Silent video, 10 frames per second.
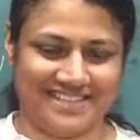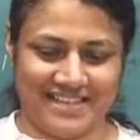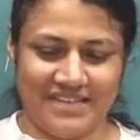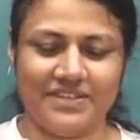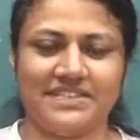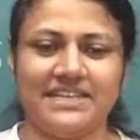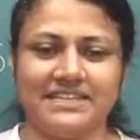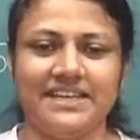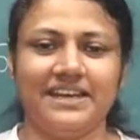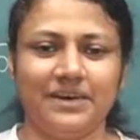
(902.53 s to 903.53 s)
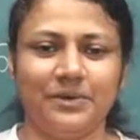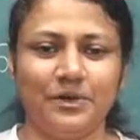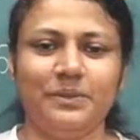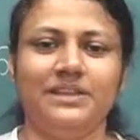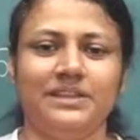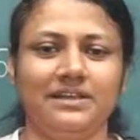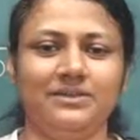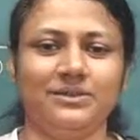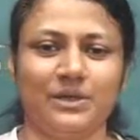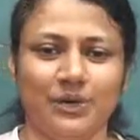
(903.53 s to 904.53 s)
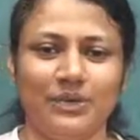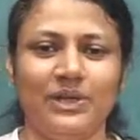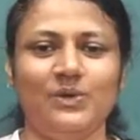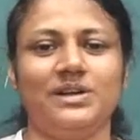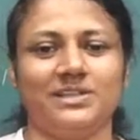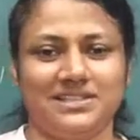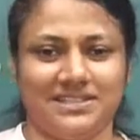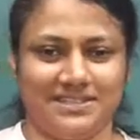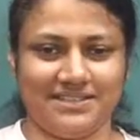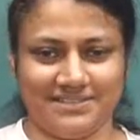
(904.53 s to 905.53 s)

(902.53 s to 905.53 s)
If it's entirely going to be in Telugu, how will you understand?